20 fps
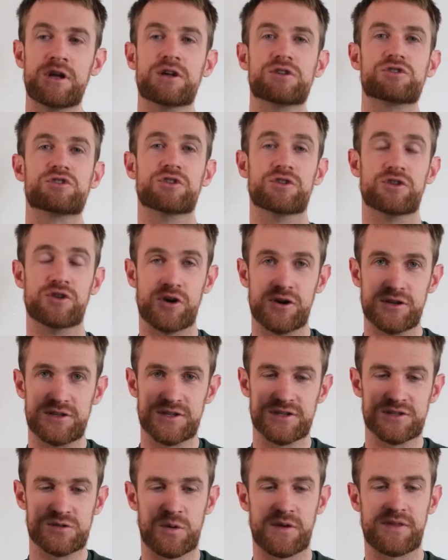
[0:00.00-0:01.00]
to
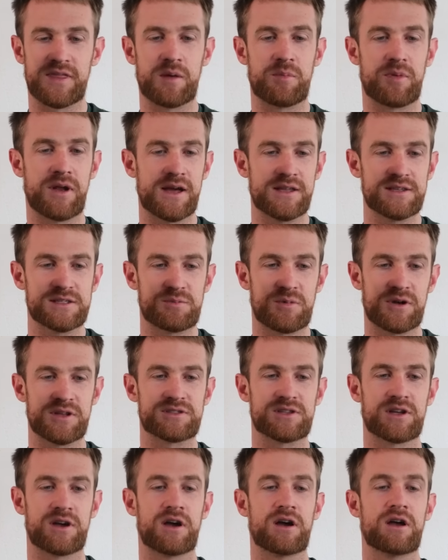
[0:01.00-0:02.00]
notice what their blind
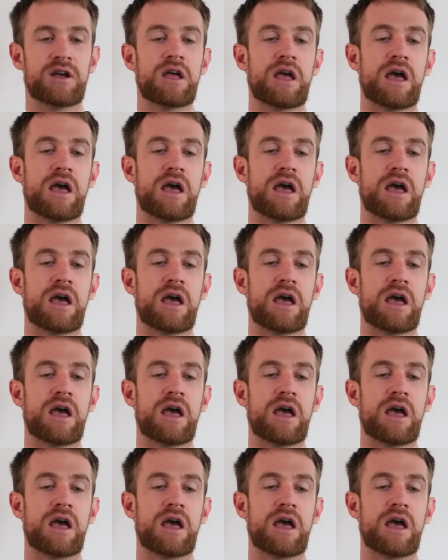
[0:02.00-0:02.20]
spots are